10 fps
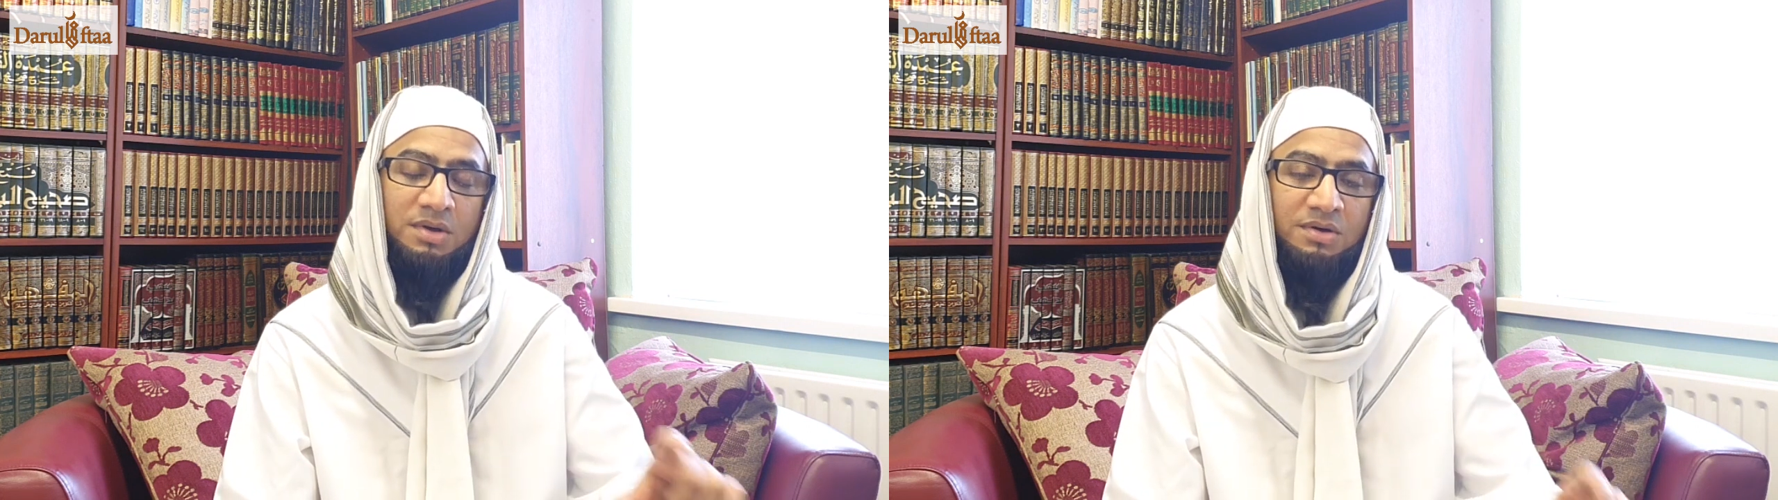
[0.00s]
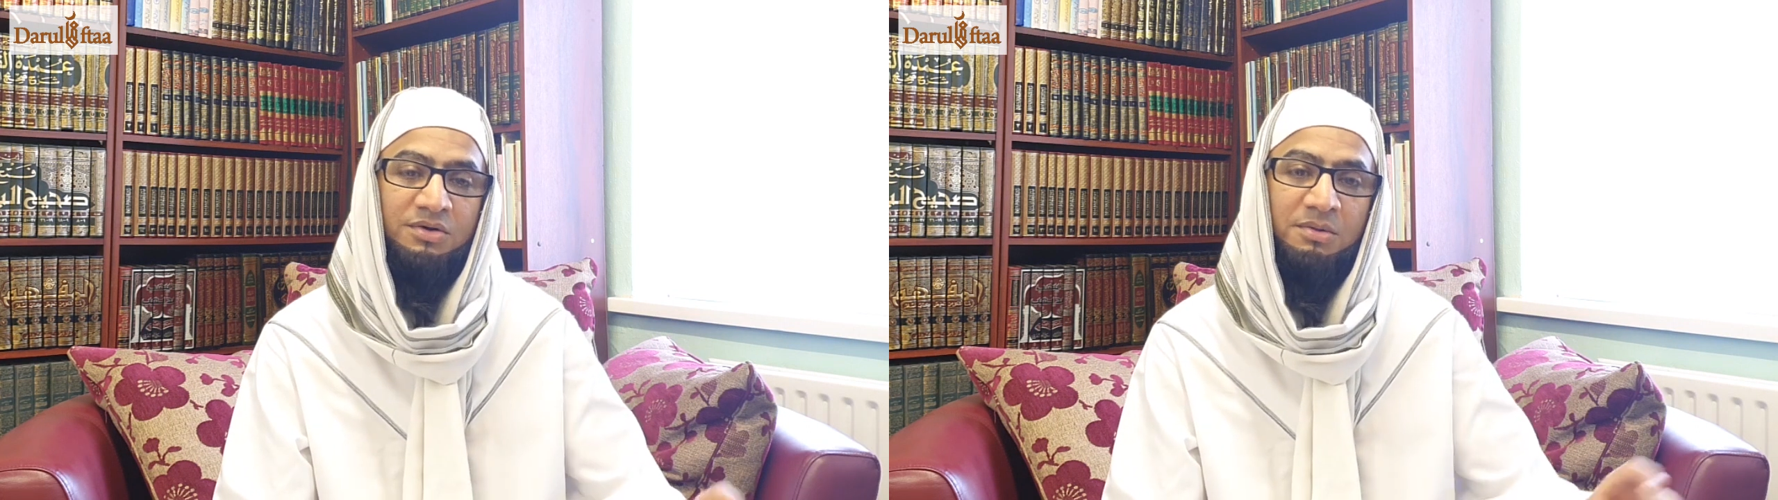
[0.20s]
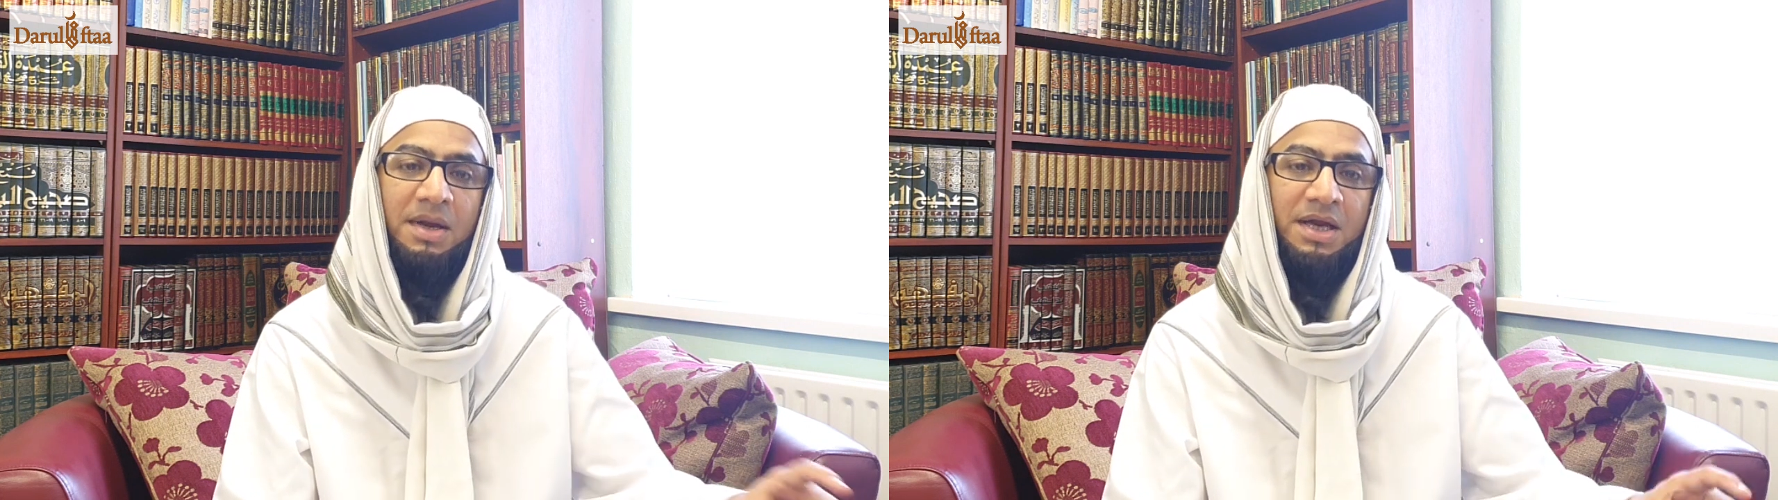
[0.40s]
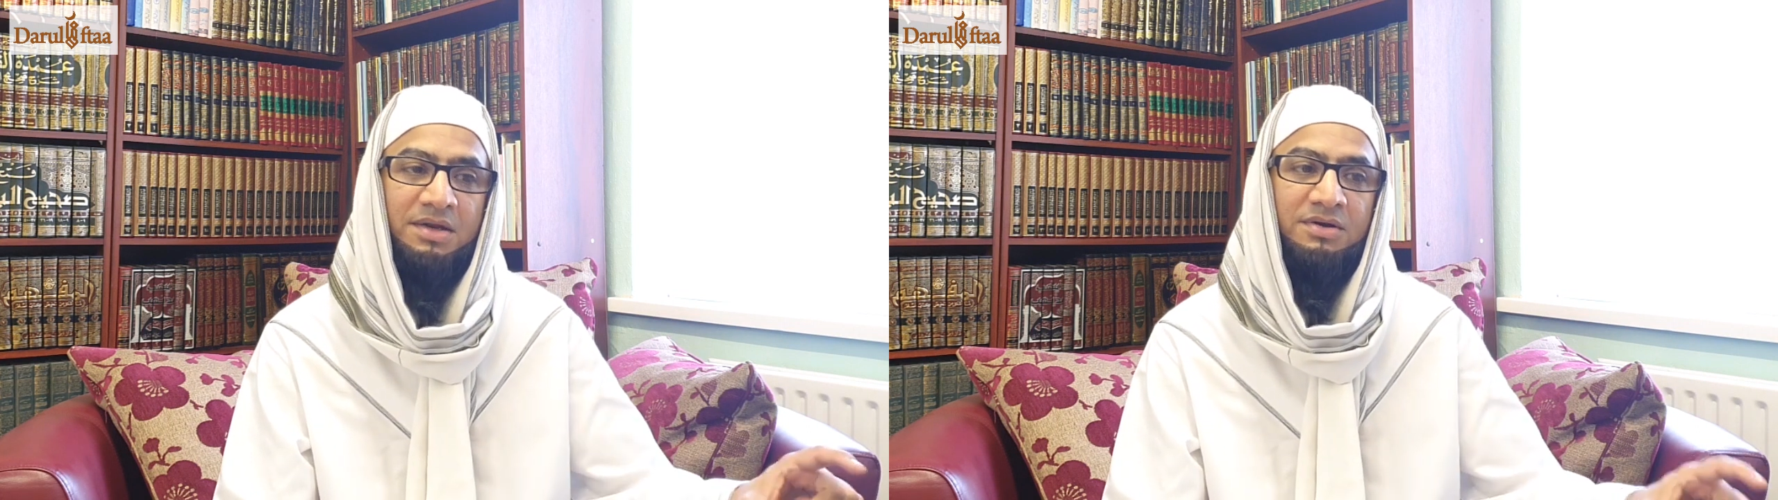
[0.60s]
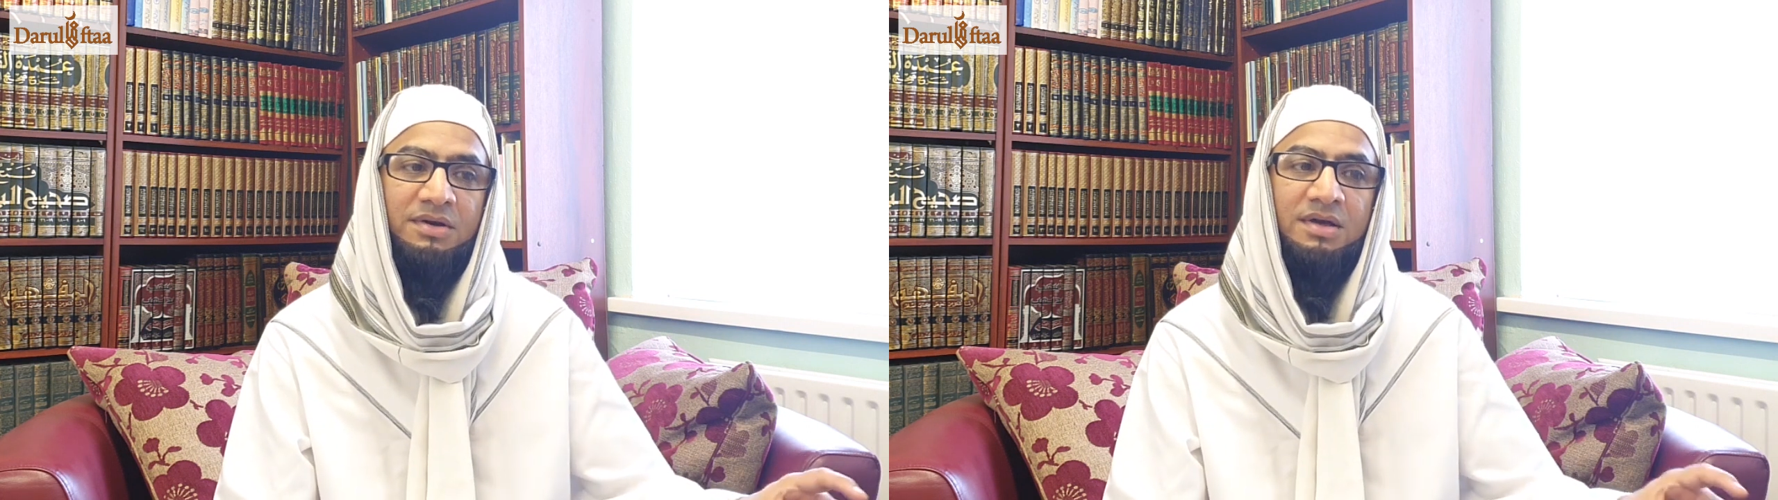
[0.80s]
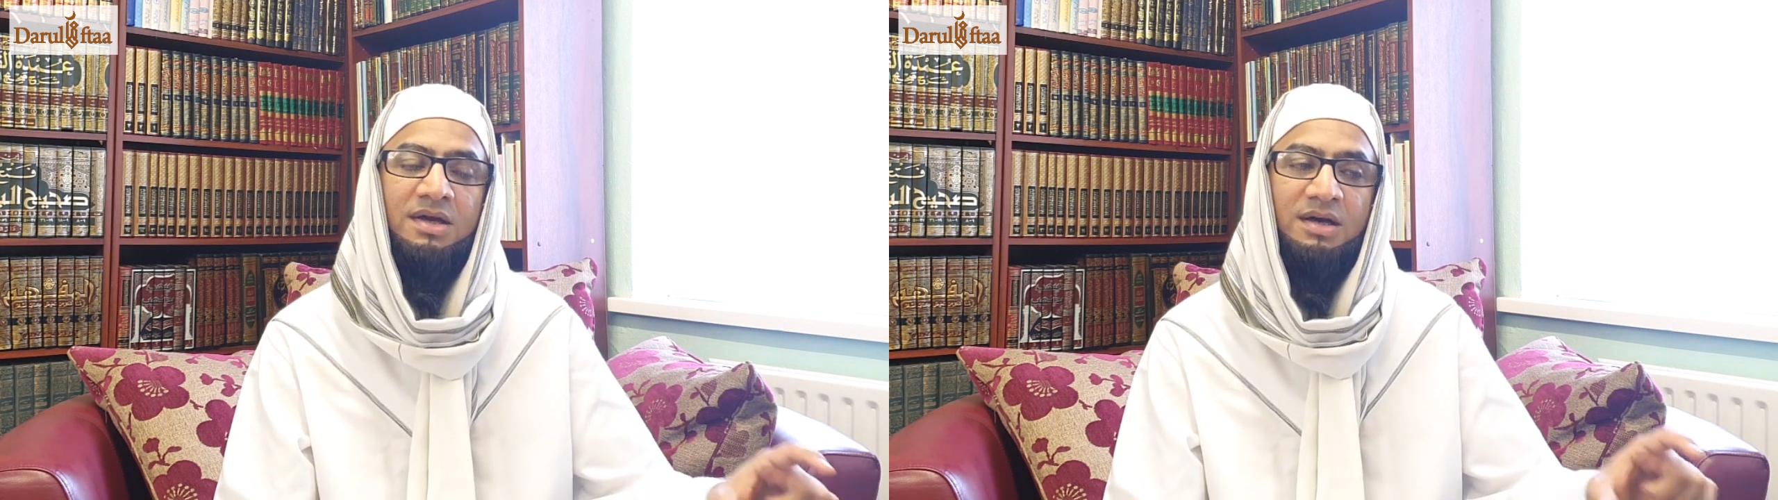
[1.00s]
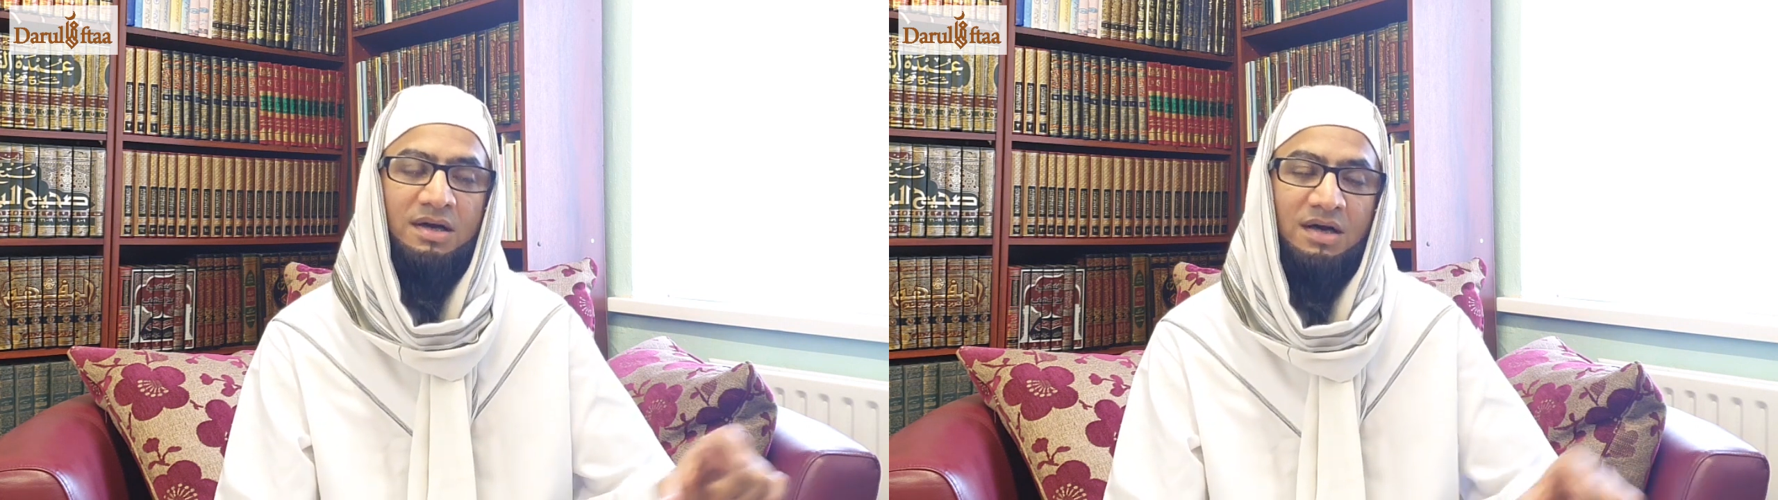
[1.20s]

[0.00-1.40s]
remain uh,